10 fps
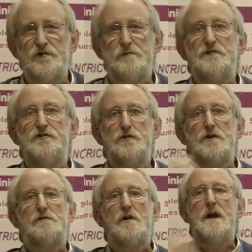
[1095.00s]
is a mature,
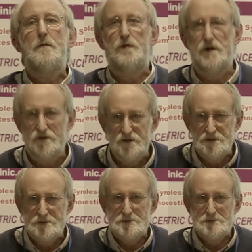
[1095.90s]
grown-up one,
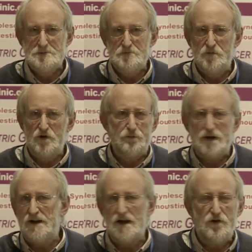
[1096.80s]
not
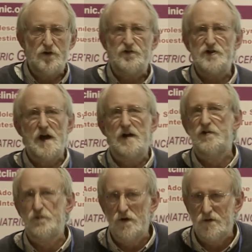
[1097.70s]
a
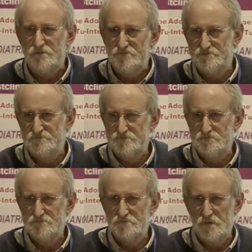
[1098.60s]
childish one.
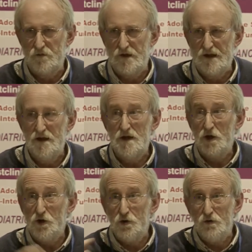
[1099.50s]
Okay?
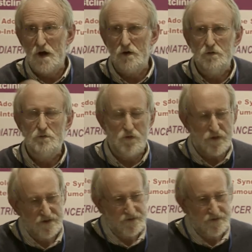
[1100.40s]
You know what they're